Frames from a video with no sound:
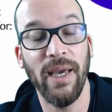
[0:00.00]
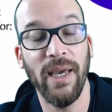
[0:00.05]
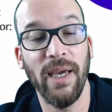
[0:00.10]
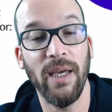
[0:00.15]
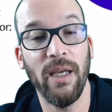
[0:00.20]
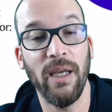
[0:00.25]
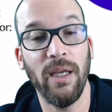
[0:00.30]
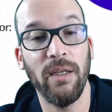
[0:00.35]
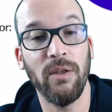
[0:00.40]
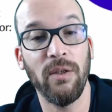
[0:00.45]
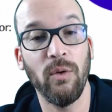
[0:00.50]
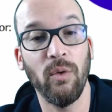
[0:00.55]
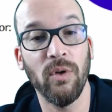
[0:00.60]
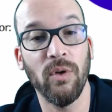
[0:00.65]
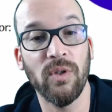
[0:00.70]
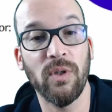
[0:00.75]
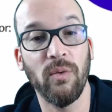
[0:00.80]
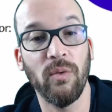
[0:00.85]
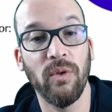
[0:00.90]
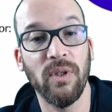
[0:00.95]
And you
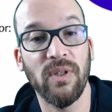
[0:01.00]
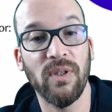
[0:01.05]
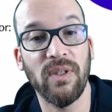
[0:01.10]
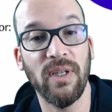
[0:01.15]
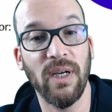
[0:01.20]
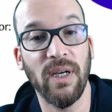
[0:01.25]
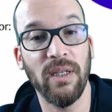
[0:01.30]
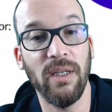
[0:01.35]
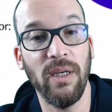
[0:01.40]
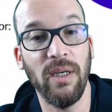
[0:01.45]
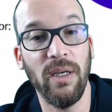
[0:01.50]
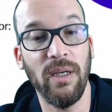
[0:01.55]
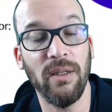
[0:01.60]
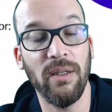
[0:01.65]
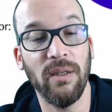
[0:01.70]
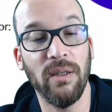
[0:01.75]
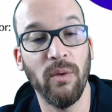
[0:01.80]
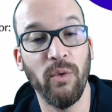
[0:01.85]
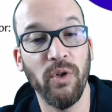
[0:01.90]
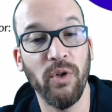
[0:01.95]
also want to study
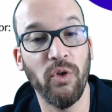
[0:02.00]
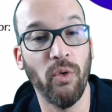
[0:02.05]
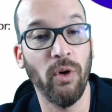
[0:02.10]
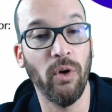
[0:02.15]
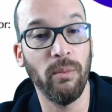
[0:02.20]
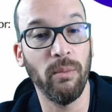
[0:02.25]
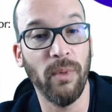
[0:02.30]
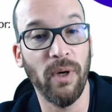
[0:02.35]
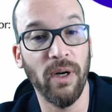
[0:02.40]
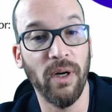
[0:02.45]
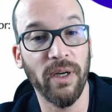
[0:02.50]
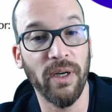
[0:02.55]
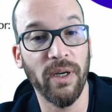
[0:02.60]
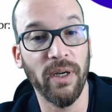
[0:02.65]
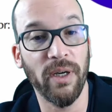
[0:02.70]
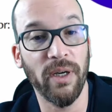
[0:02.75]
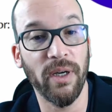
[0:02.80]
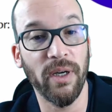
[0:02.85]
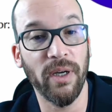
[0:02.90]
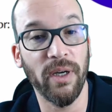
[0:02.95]
the withdrawn
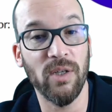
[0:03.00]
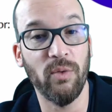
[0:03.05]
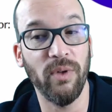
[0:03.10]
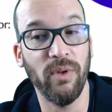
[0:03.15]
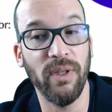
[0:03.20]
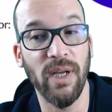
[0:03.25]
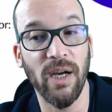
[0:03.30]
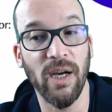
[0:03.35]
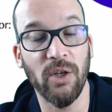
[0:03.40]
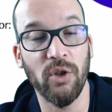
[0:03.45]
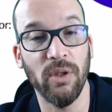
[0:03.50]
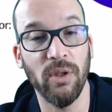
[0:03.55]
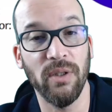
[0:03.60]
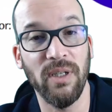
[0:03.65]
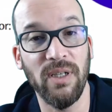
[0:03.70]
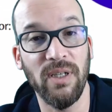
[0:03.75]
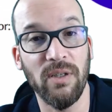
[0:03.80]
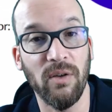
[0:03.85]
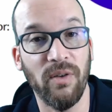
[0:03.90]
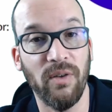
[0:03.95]
market and price reduction.
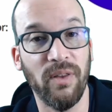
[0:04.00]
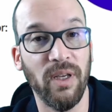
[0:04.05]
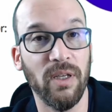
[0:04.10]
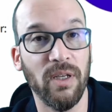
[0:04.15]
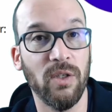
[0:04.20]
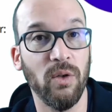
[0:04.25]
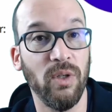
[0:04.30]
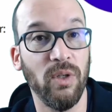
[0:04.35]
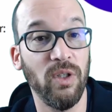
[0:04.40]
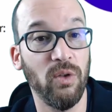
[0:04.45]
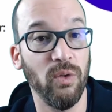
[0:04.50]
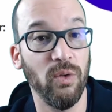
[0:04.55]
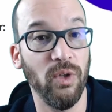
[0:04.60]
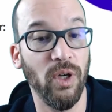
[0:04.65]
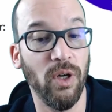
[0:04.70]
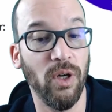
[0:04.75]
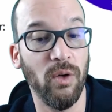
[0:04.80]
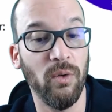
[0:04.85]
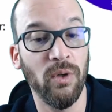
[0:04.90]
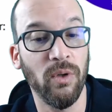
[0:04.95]
These are things you need to
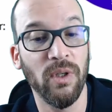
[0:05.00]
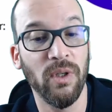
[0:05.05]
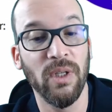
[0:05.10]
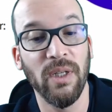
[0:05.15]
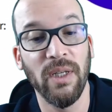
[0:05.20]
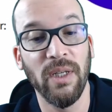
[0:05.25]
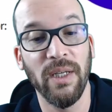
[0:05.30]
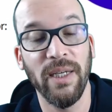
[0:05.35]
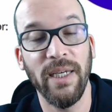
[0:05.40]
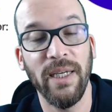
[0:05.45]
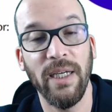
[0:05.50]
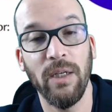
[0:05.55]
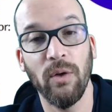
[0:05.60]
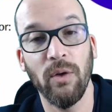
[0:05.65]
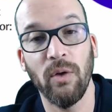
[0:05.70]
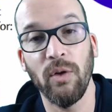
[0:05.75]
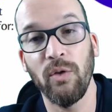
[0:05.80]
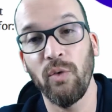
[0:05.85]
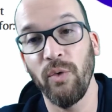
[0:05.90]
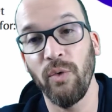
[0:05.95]
know in
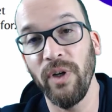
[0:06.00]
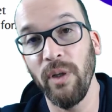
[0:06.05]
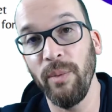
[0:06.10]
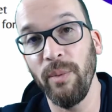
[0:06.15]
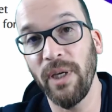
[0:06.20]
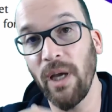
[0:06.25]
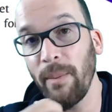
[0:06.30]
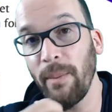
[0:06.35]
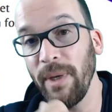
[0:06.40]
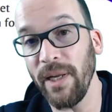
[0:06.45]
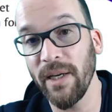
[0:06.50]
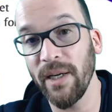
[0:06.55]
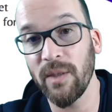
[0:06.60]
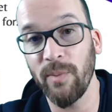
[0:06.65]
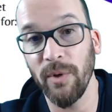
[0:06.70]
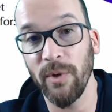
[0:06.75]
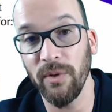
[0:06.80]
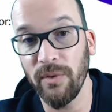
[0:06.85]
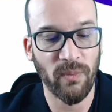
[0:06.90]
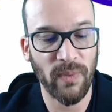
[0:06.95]
order to really become an
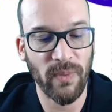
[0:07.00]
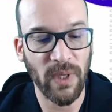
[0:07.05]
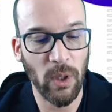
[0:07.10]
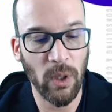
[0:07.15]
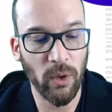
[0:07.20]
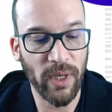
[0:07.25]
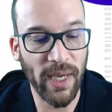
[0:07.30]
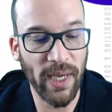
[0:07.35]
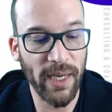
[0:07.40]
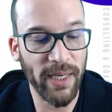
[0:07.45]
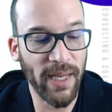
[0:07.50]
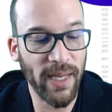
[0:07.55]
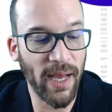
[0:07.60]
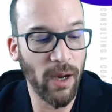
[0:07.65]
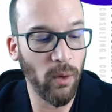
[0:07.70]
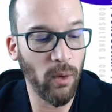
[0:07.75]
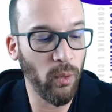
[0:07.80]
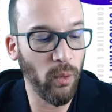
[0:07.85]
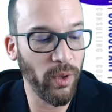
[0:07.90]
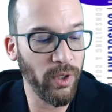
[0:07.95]
expert. Okay,
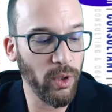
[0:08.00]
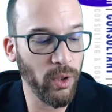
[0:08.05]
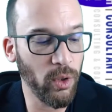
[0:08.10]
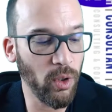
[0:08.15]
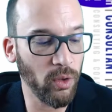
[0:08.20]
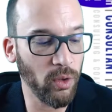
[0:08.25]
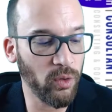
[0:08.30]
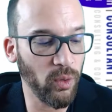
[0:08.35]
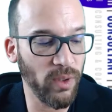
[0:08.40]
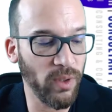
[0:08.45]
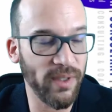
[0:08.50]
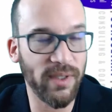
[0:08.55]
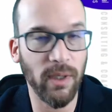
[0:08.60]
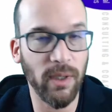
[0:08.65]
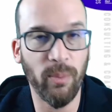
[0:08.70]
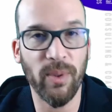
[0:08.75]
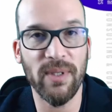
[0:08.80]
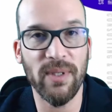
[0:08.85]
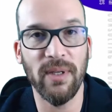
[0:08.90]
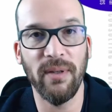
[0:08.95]
now when you go to a
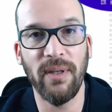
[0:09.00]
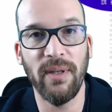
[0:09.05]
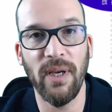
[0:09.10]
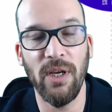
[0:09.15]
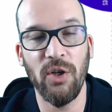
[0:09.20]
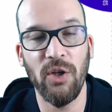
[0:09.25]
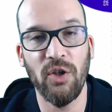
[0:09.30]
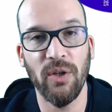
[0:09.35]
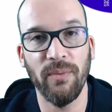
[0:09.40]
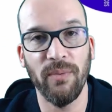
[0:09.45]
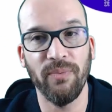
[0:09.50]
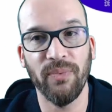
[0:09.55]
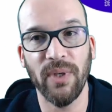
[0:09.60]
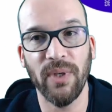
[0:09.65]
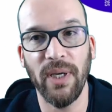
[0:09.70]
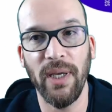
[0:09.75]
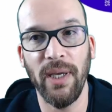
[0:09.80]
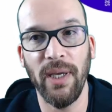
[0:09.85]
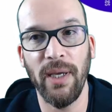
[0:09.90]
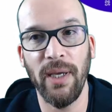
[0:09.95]
listing presentation
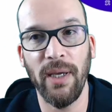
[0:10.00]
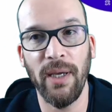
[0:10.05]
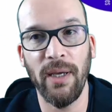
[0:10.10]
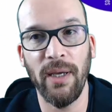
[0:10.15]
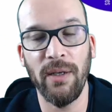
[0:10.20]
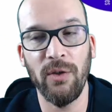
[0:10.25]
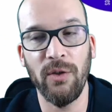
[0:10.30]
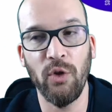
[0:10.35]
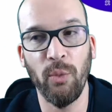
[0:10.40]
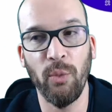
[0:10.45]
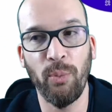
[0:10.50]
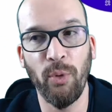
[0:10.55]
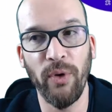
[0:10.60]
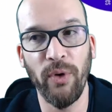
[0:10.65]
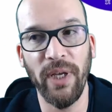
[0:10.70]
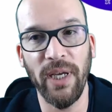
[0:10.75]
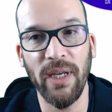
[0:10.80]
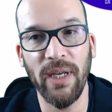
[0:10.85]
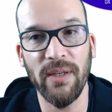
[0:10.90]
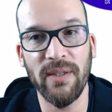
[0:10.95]
and you're
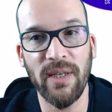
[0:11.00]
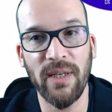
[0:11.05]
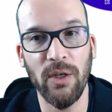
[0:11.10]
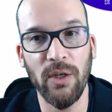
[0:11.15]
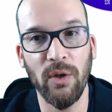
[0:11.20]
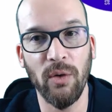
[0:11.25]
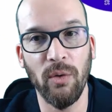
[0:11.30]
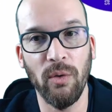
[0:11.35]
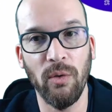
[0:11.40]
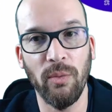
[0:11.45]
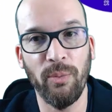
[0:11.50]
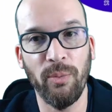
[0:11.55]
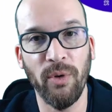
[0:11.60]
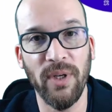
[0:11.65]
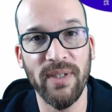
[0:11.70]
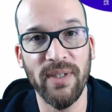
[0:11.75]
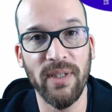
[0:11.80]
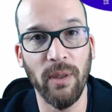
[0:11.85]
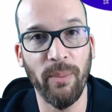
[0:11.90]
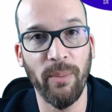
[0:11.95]
putting inside your
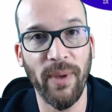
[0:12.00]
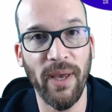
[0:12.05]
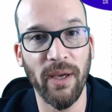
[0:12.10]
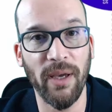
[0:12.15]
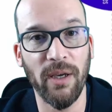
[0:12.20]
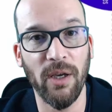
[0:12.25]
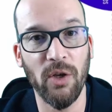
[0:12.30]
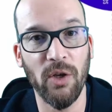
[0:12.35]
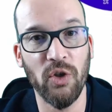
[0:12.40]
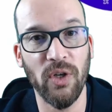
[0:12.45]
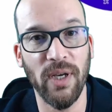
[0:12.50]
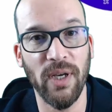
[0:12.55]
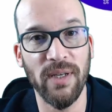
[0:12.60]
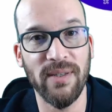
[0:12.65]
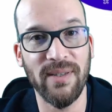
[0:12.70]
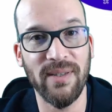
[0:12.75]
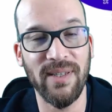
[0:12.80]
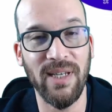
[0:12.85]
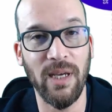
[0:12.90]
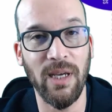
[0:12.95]
pre-listing package a
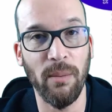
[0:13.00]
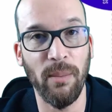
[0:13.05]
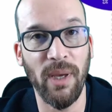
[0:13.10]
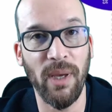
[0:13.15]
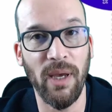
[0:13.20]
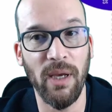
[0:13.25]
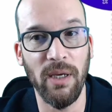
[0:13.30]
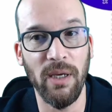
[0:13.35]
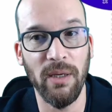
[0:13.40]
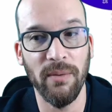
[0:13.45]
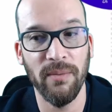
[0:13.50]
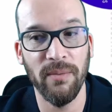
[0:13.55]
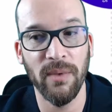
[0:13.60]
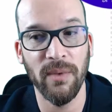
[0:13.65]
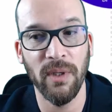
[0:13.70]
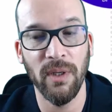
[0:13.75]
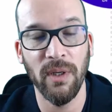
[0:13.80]
CMA,